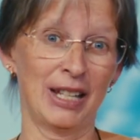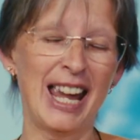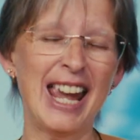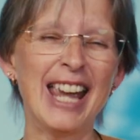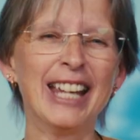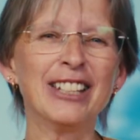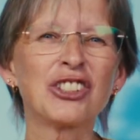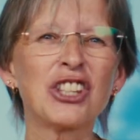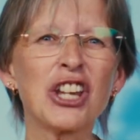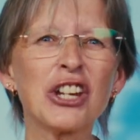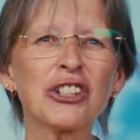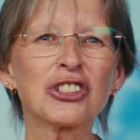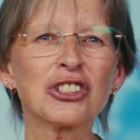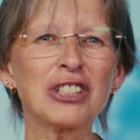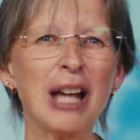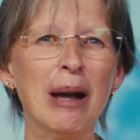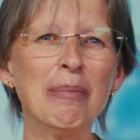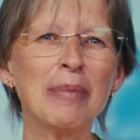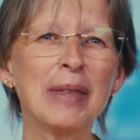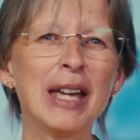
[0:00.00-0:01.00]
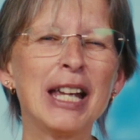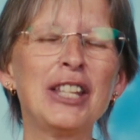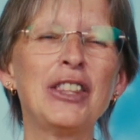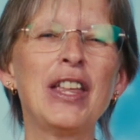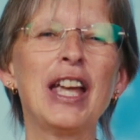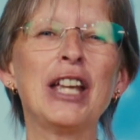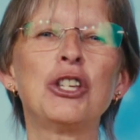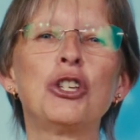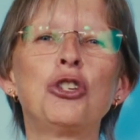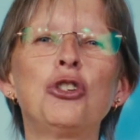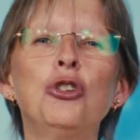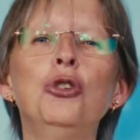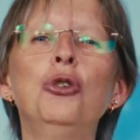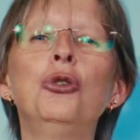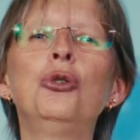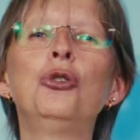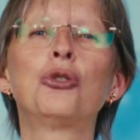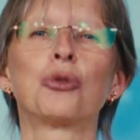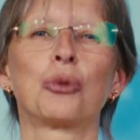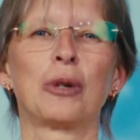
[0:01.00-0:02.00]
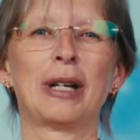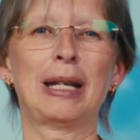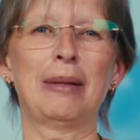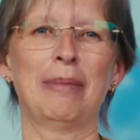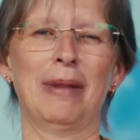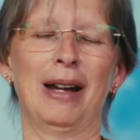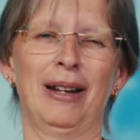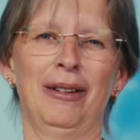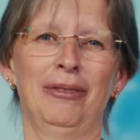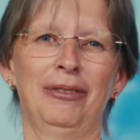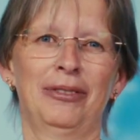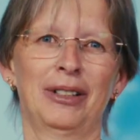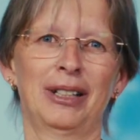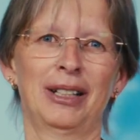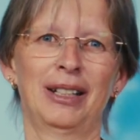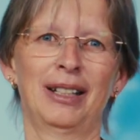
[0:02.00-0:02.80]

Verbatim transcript: Is there something that you dream of?